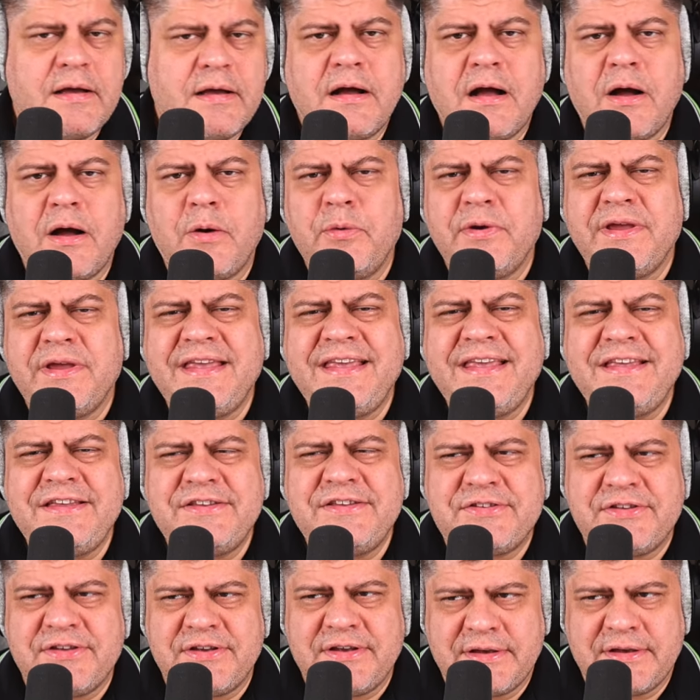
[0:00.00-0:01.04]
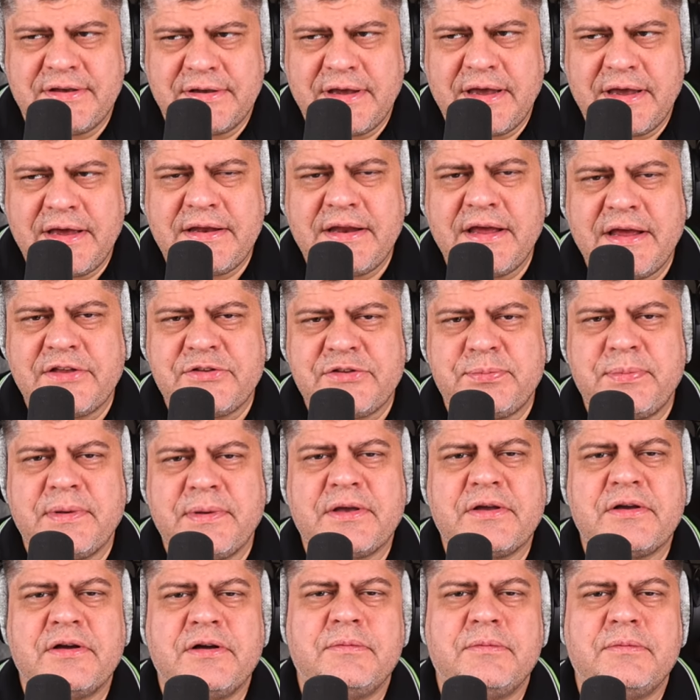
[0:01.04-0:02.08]
How easy it has
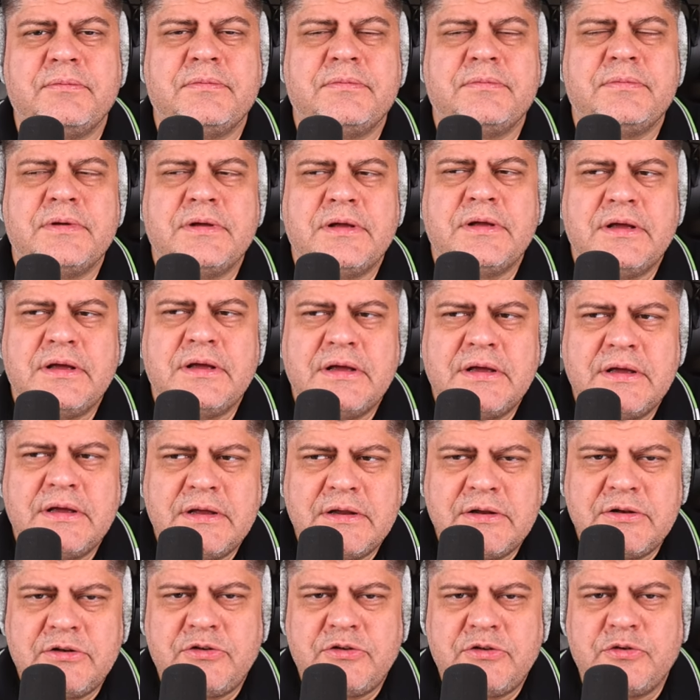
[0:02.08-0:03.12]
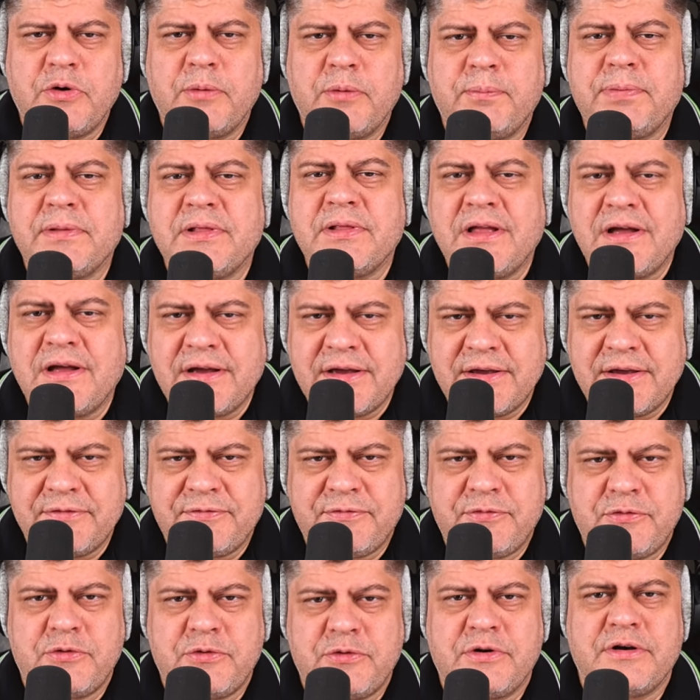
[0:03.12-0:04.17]
become to apply
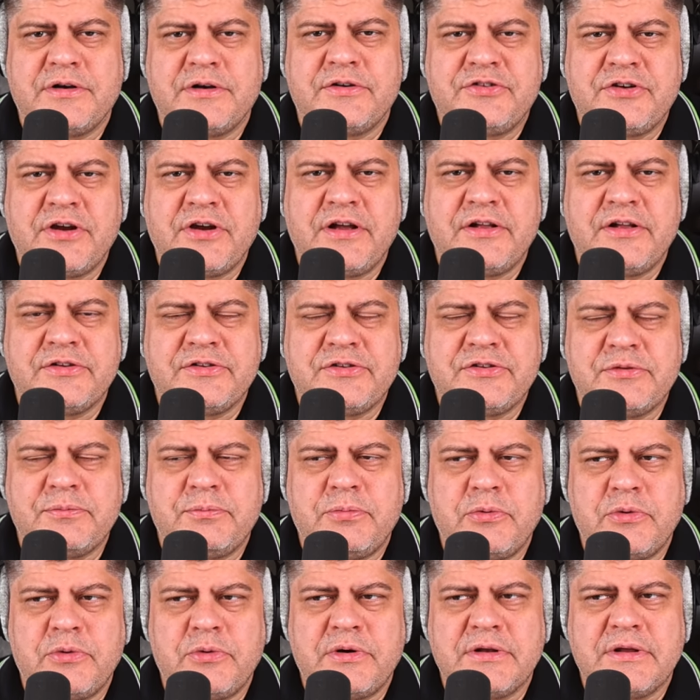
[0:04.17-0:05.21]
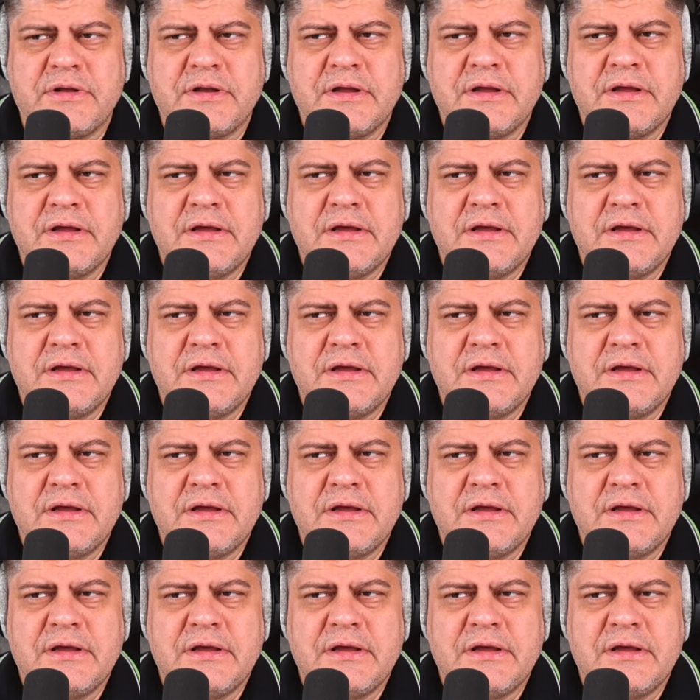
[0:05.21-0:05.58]
for child support.